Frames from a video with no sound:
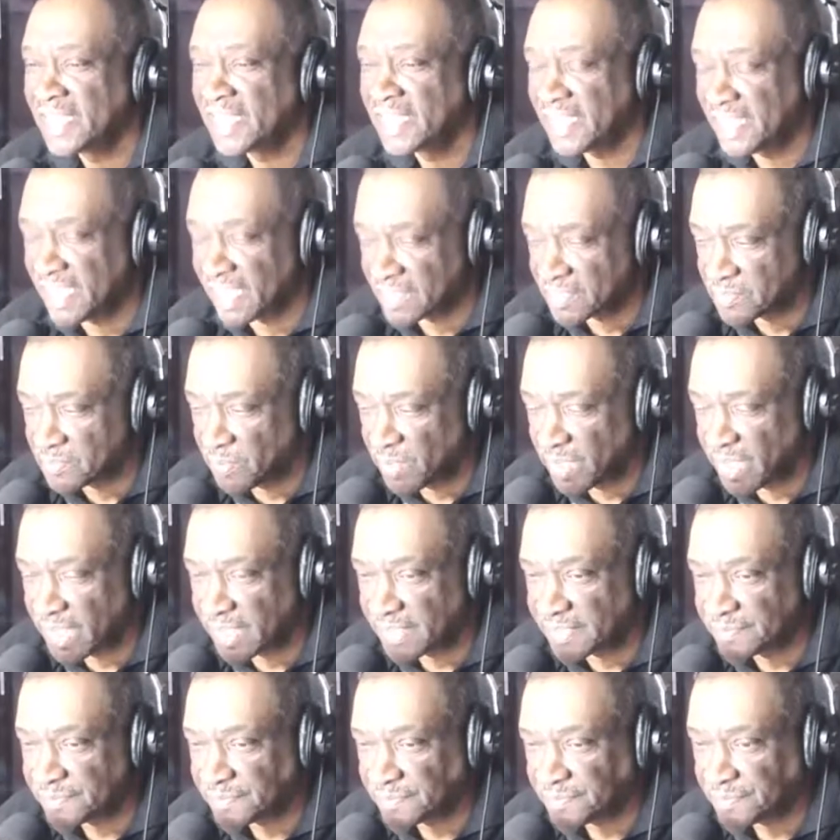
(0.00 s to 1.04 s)
guess what?
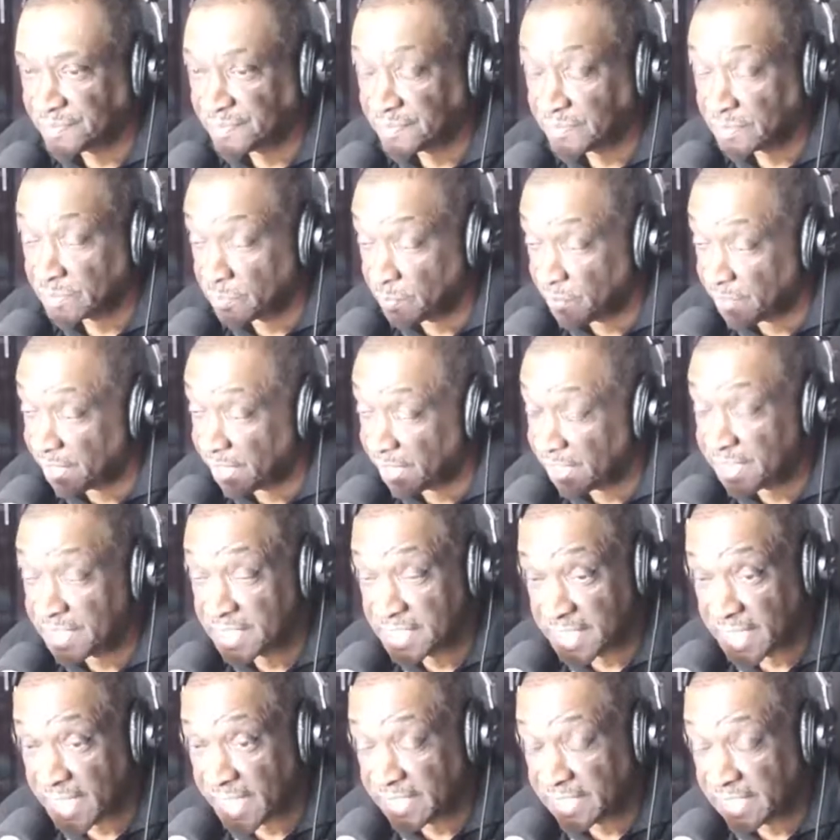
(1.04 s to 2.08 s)
When they
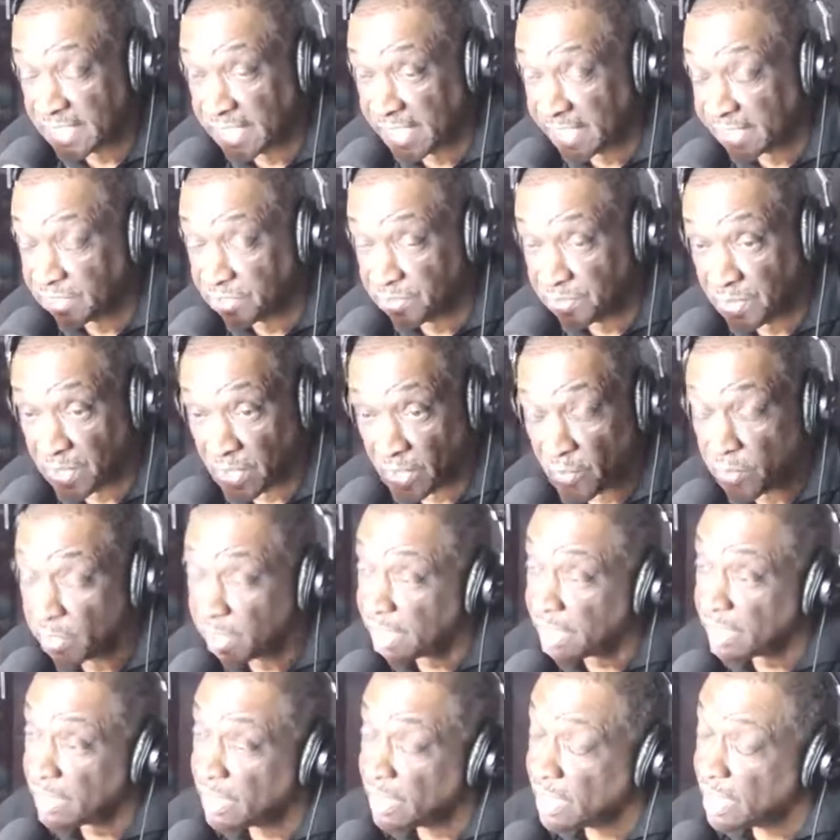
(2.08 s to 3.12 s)
decide to let you go,
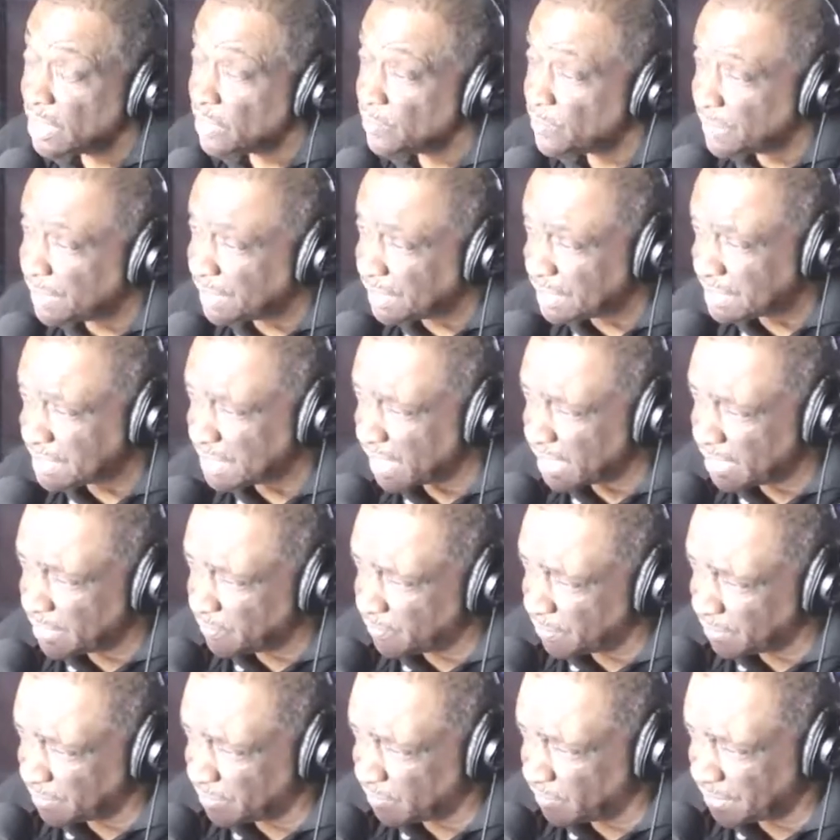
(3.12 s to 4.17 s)
we decided
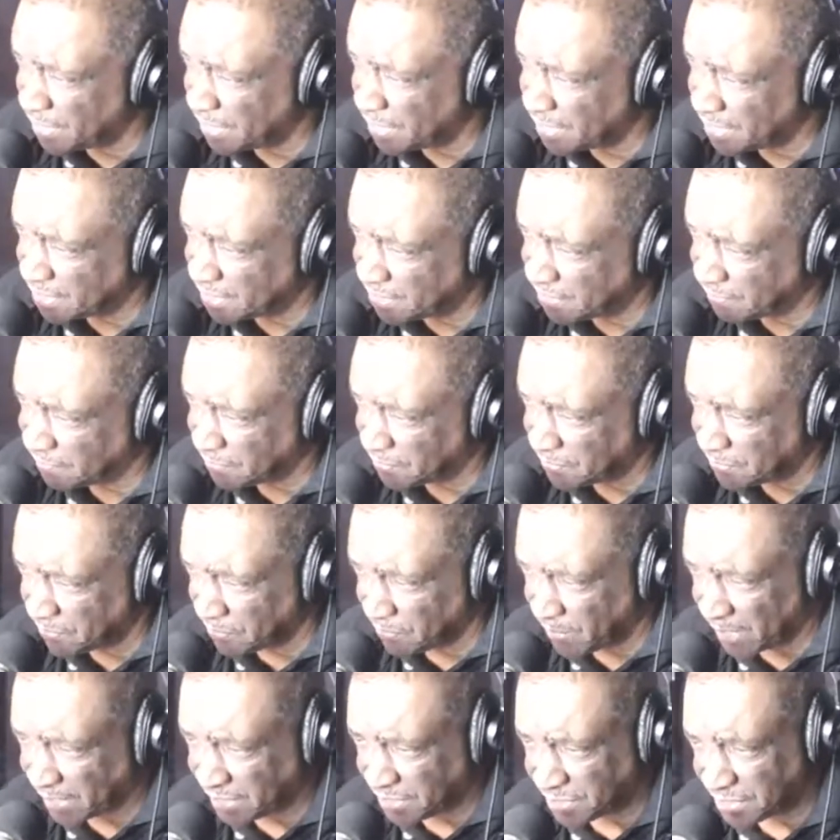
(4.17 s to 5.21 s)
we're going in a different
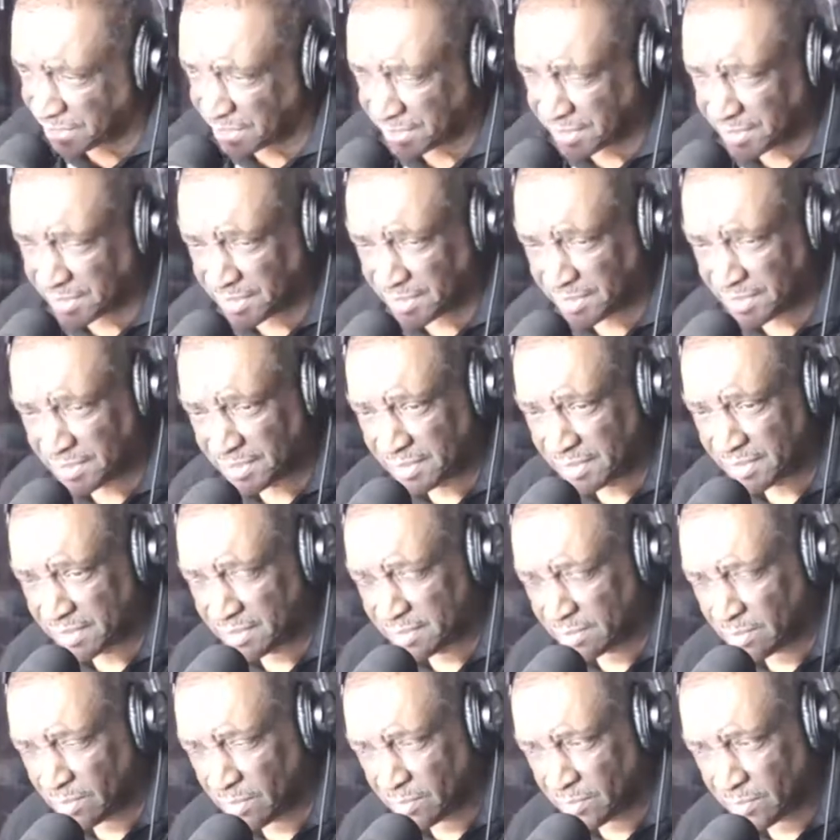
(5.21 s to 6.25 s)
direction.
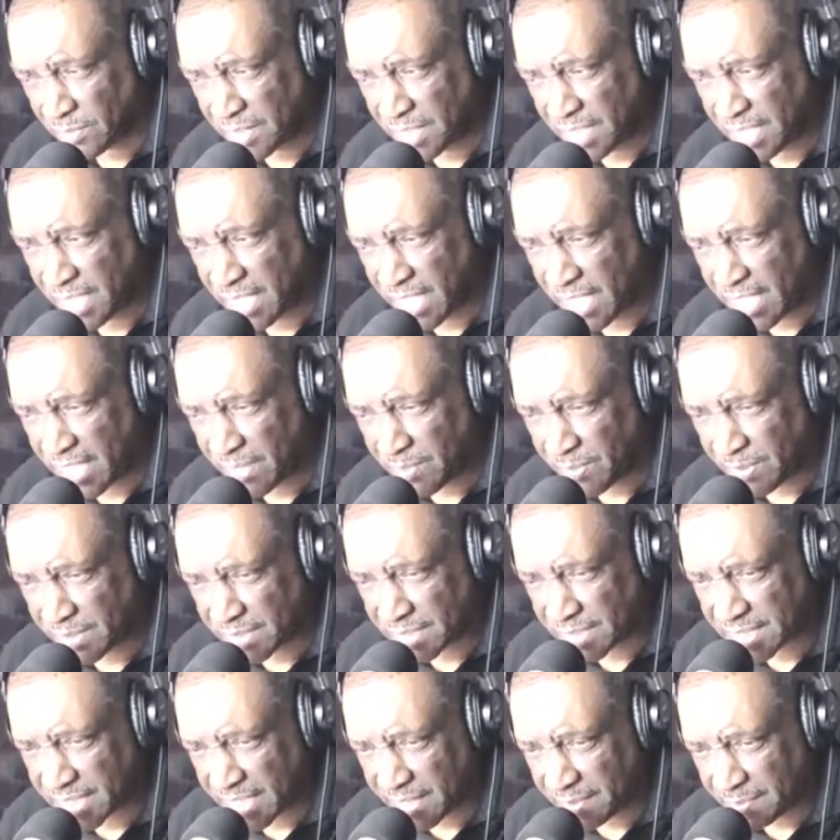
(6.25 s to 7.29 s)
Okay, what
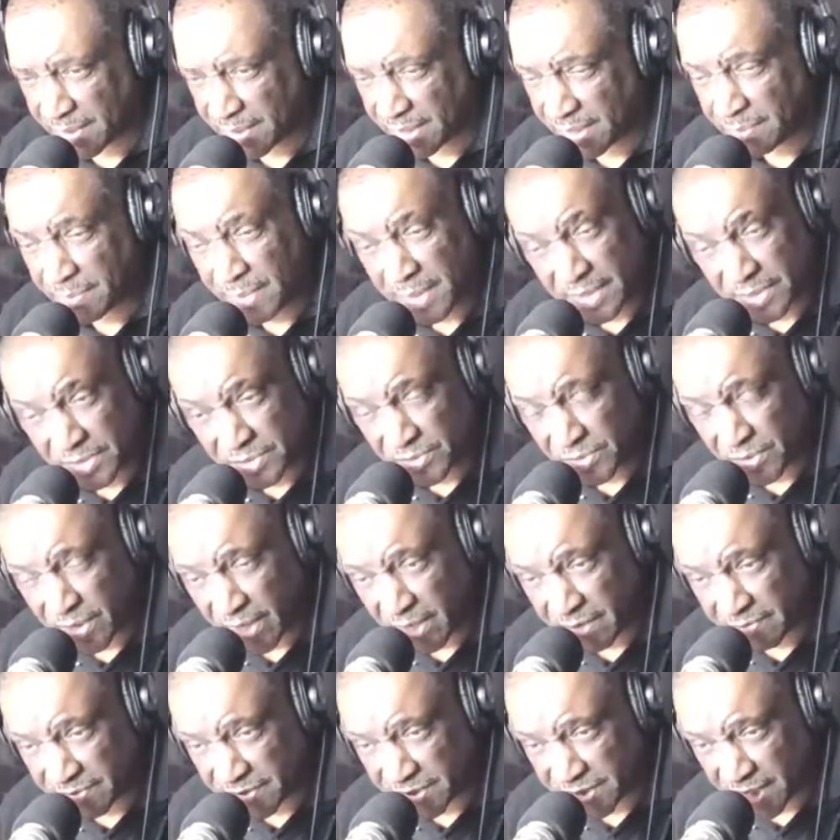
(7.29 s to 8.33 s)
does that mean? It means you're out
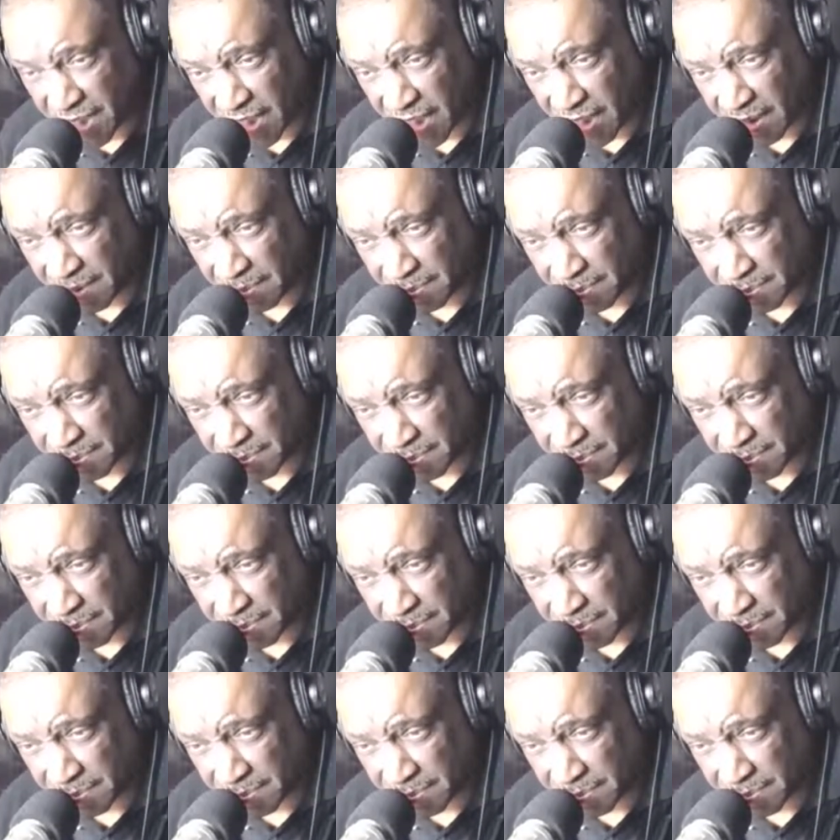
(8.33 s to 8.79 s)
of a job.